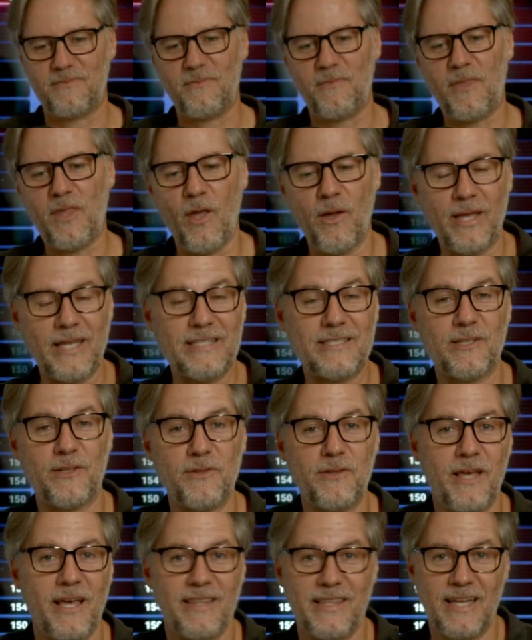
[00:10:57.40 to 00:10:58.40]
Okay,
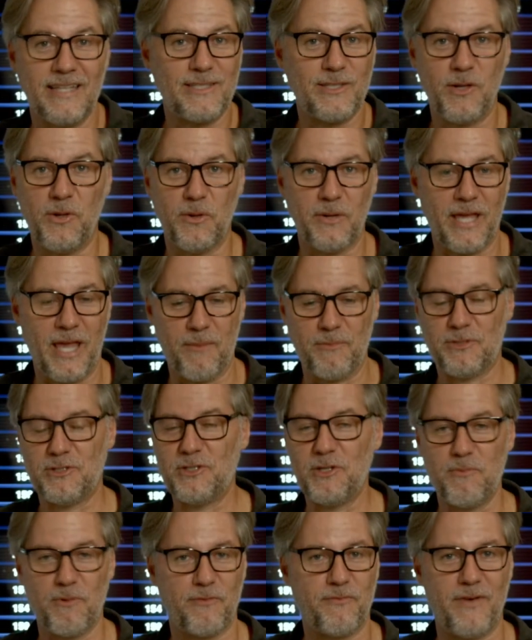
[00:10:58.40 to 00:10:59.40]
so that's the whole game.
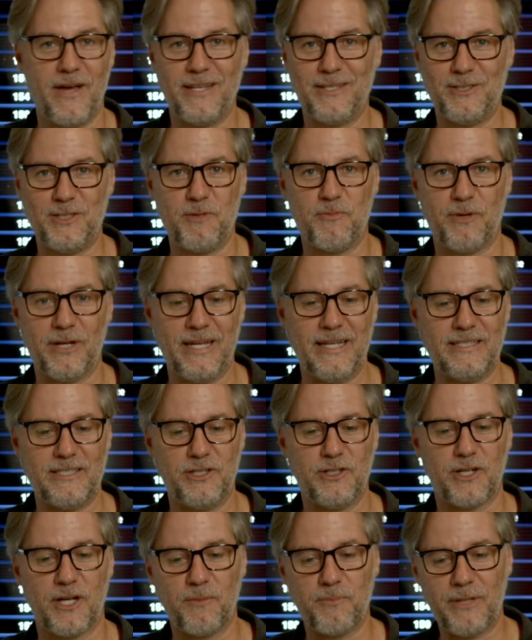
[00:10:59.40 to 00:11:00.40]
Super fun, super easy.
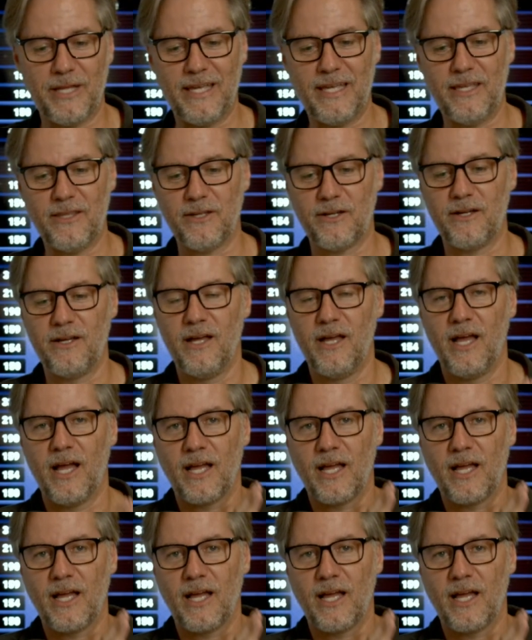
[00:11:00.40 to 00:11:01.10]
You're going to play either a